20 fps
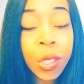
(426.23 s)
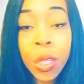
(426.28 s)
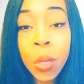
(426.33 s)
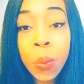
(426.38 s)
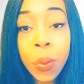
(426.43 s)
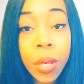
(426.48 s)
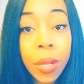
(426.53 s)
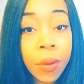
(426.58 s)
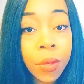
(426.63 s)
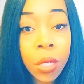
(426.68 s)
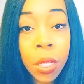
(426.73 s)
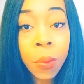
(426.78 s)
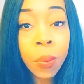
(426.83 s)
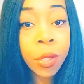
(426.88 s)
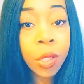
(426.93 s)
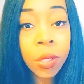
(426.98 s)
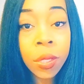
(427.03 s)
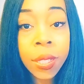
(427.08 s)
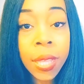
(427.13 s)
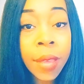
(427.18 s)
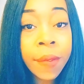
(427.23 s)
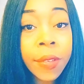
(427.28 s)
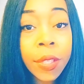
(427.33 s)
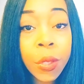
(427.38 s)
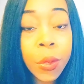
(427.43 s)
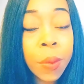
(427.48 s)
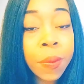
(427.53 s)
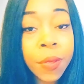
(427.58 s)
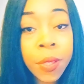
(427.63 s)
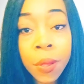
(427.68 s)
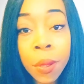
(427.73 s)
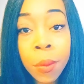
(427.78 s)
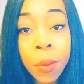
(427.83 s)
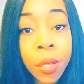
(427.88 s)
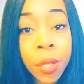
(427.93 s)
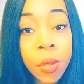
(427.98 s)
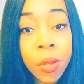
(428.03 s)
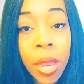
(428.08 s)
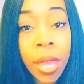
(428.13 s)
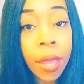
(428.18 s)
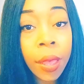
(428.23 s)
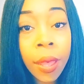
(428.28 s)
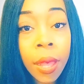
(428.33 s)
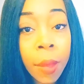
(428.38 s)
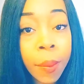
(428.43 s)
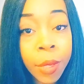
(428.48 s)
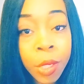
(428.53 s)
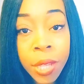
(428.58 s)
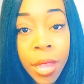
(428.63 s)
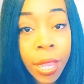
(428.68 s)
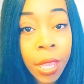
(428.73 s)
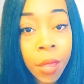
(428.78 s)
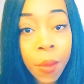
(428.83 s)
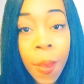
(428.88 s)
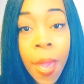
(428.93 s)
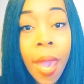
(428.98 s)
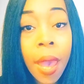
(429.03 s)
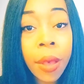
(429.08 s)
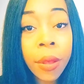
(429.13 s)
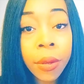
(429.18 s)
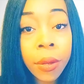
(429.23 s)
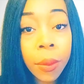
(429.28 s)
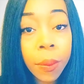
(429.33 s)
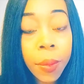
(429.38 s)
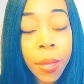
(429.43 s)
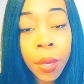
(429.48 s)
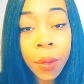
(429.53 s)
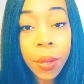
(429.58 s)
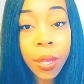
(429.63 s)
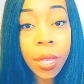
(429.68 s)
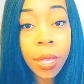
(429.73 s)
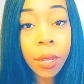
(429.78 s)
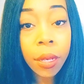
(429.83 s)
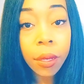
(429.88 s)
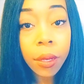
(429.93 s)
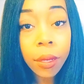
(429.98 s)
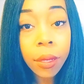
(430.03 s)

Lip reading: She would just give it to them so they can come and check you out, period.